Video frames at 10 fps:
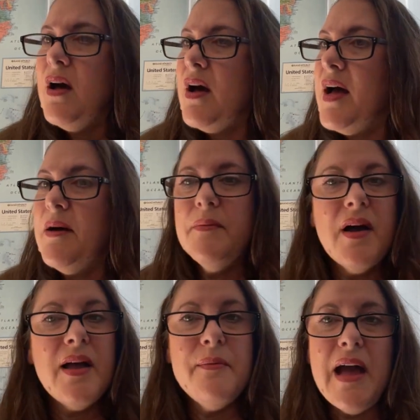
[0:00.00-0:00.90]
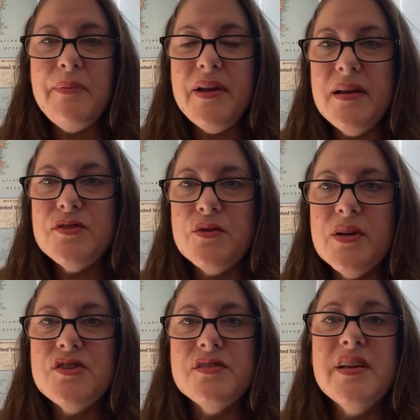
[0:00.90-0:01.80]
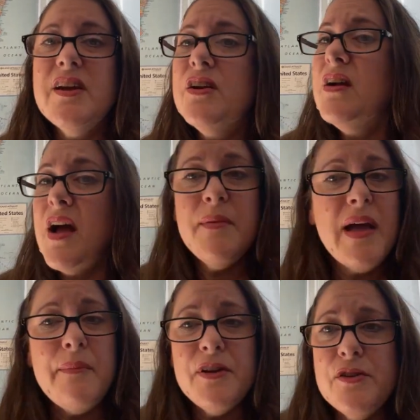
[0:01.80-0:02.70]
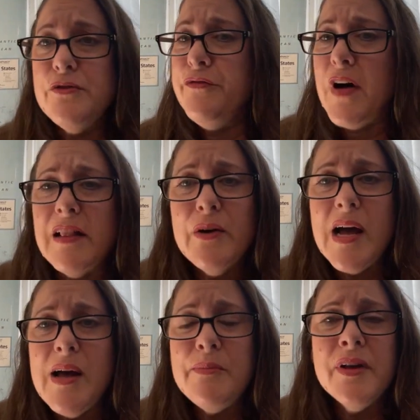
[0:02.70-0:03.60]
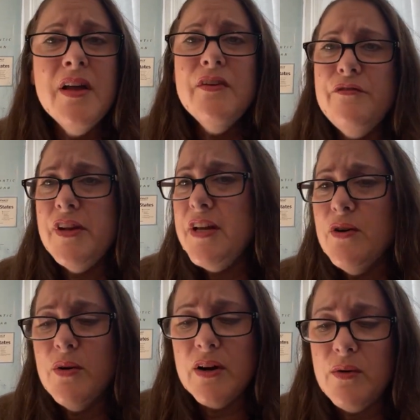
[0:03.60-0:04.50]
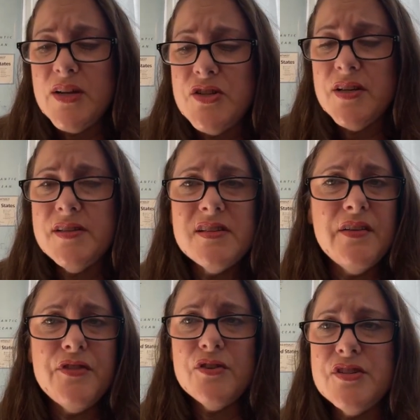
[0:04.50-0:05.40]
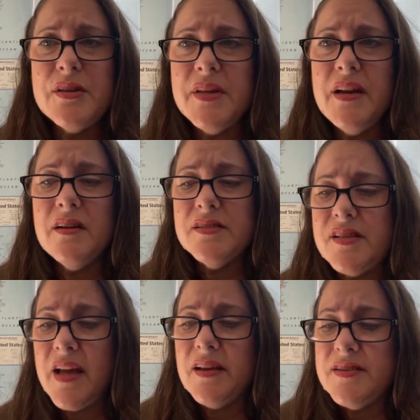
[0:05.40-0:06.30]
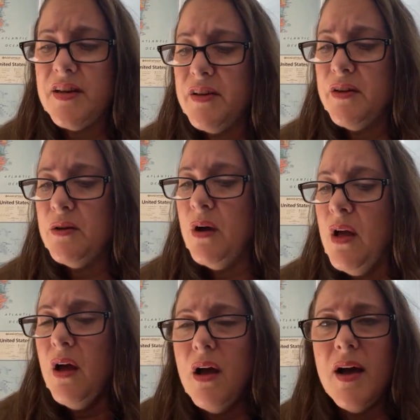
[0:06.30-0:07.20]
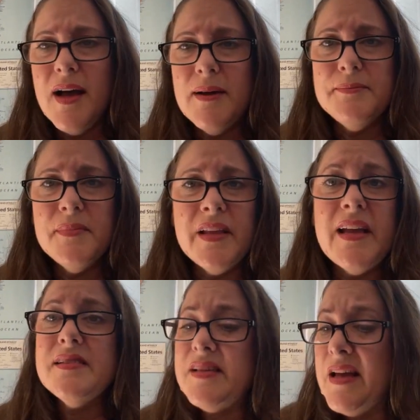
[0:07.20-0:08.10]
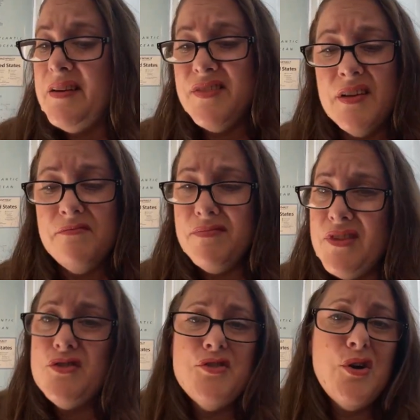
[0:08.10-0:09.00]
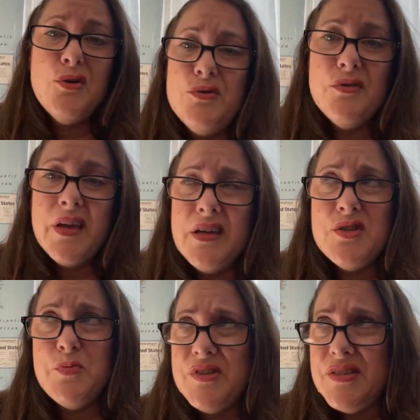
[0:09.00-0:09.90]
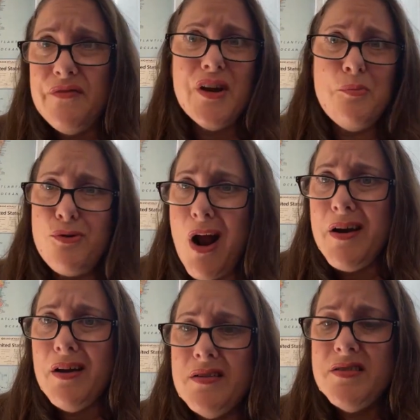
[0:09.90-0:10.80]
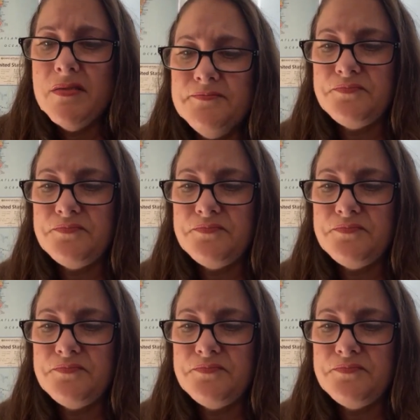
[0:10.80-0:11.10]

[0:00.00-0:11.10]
I'm happy to answer questions later. I'm happy to do follow-up video or questions if there's something else I can tell you. Like I said, there's no like specific product